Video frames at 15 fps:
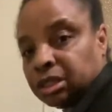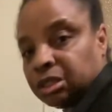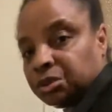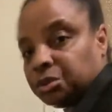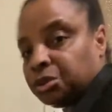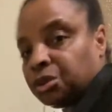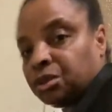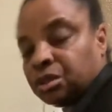In
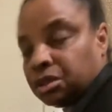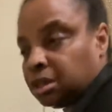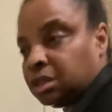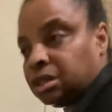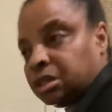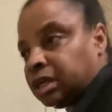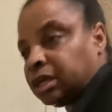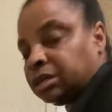New York, a
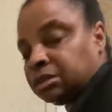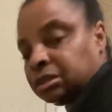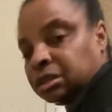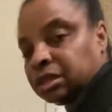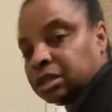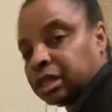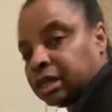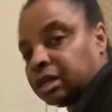good house
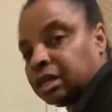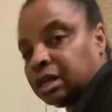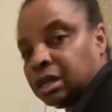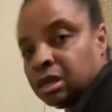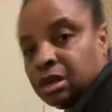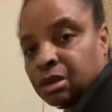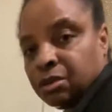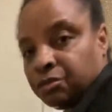is like
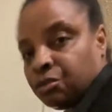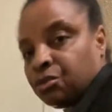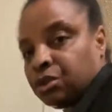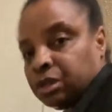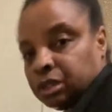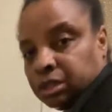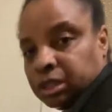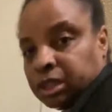
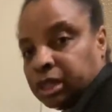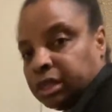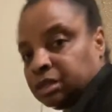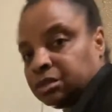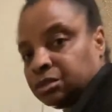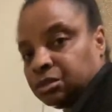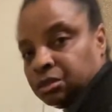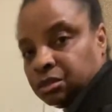4 and
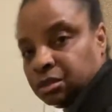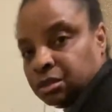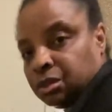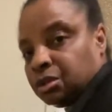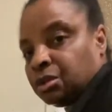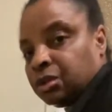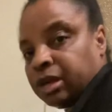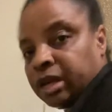change, or, you
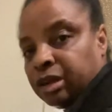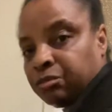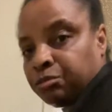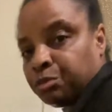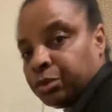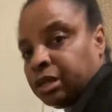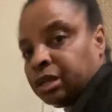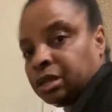know,
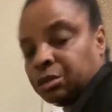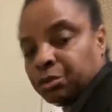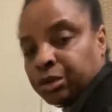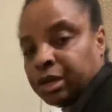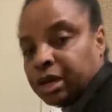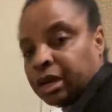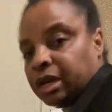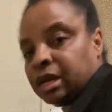$500,000. We
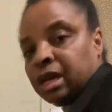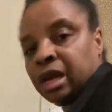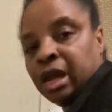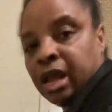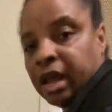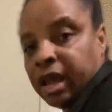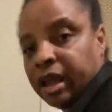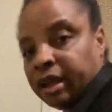got
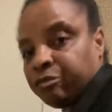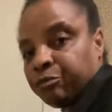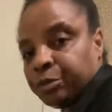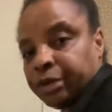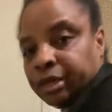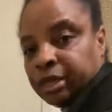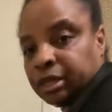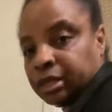
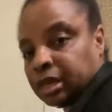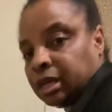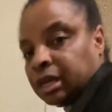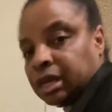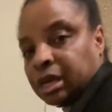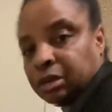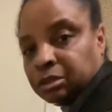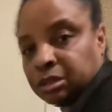
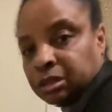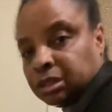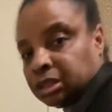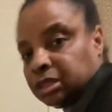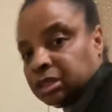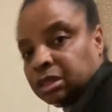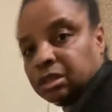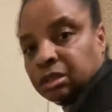$500,000 houses
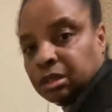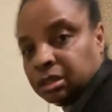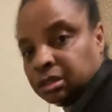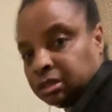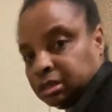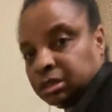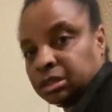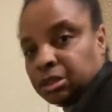in the
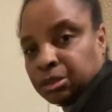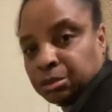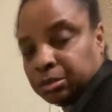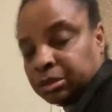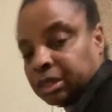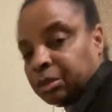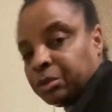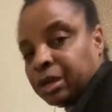hood. You know what I'm
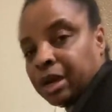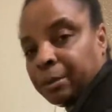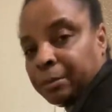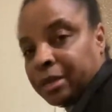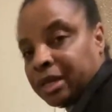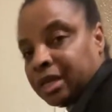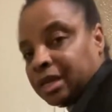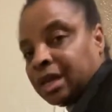saying? We got $1
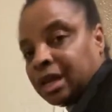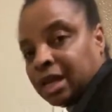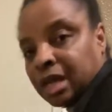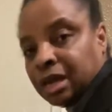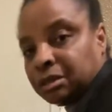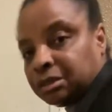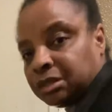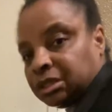million
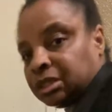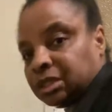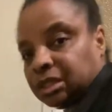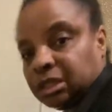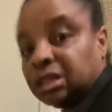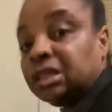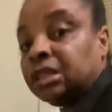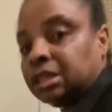houses in the
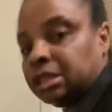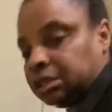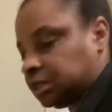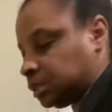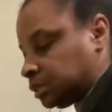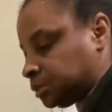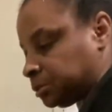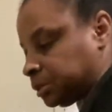hood.
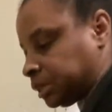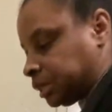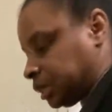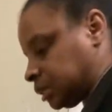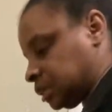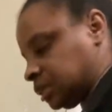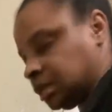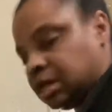You know what I'm
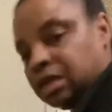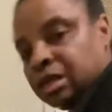saying?